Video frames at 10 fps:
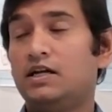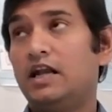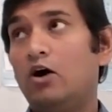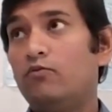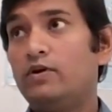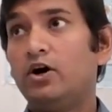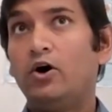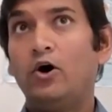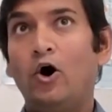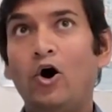Now we
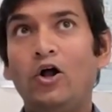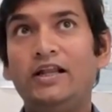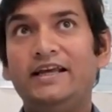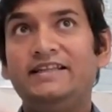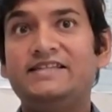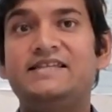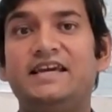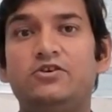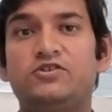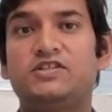all in this
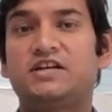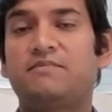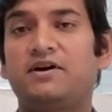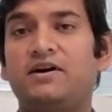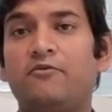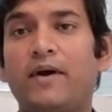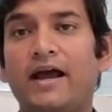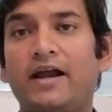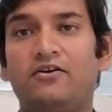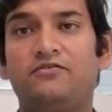ecosystem are
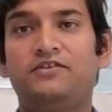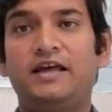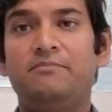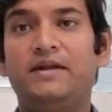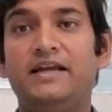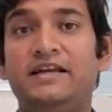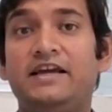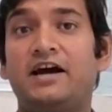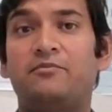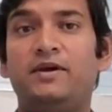aware of template
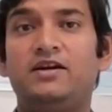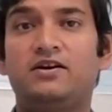ERP